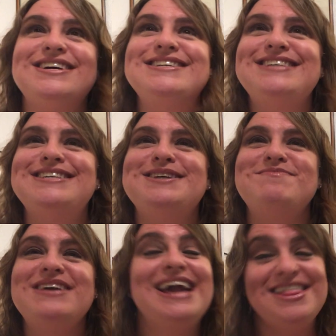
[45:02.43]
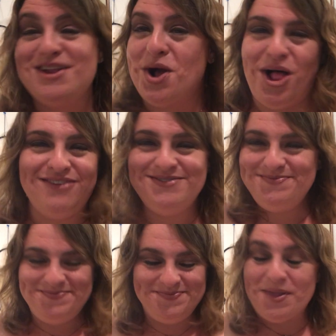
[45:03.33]
going to say something and then all
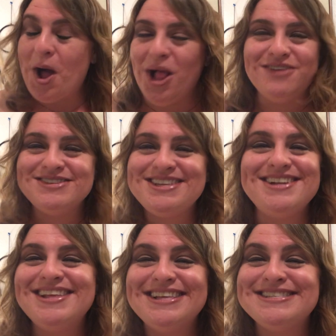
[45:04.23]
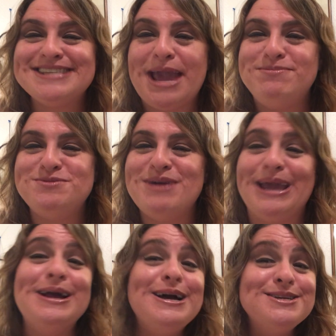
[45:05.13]
of a sudden it escaped
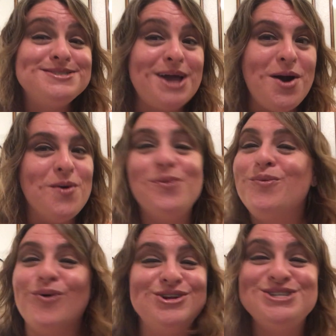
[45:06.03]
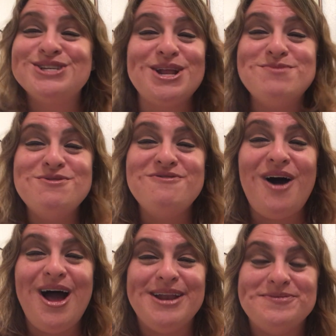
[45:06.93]
me. So we're just going to move
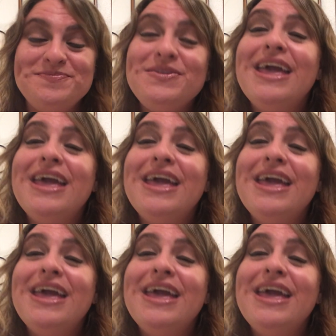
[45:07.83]
on.